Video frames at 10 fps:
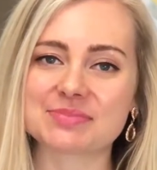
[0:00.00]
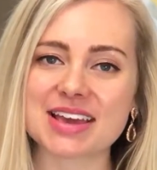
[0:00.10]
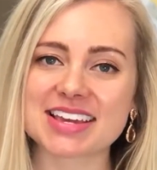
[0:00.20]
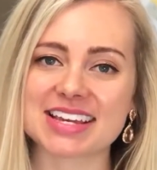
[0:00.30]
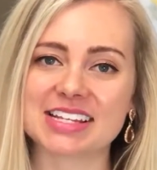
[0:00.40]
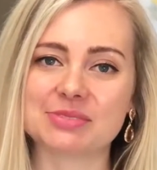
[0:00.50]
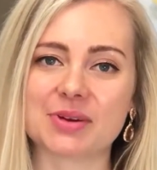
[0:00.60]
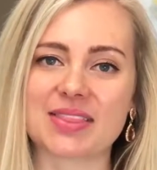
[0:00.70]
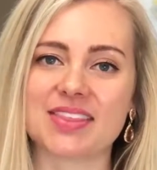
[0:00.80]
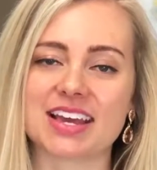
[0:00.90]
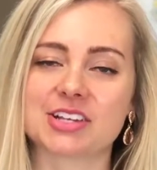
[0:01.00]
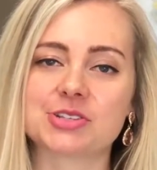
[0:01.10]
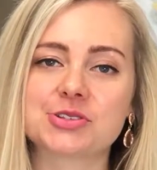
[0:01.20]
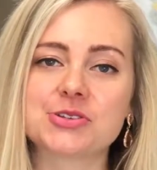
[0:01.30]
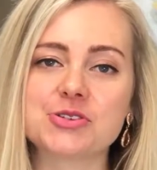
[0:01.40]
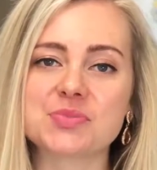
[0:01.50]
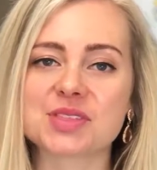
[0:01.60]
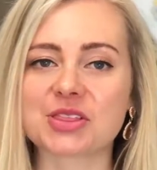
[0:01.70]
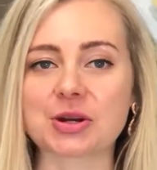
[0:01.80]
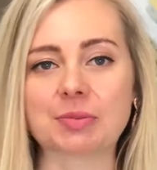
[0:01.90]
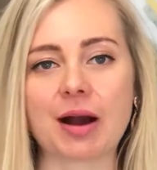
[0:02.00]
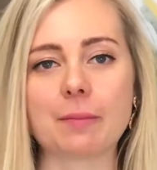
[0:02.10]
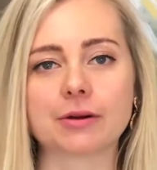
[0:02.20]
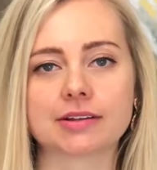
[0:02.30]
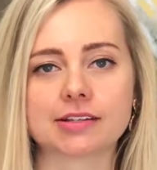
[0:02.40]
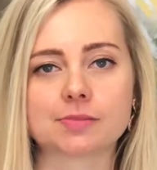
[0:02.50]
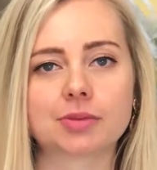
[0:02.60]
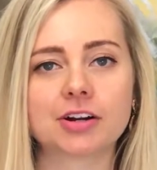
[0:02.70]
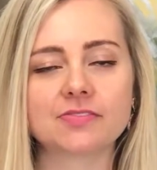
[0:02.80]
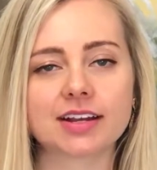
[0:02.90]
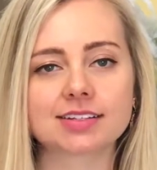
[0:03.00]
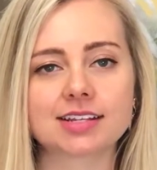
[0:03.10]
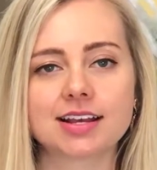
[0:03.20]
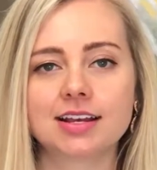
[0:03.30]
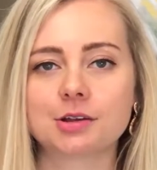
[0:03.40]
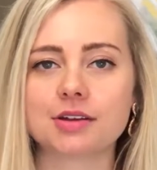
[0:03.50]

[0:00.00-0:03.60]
make is when they assume that their property is perfect,